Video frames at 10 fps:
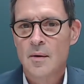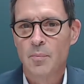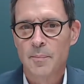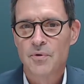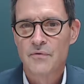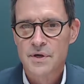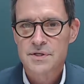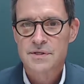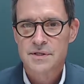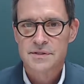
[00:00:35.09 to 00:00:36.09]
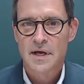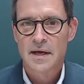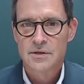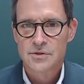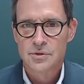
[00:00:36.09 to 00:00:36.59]
but provisions
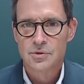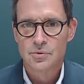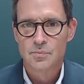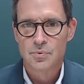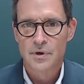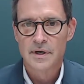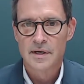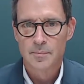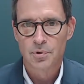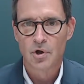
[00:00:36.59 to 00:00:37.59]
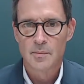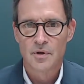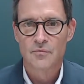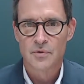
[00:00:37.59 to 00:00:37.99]
designed to bring employment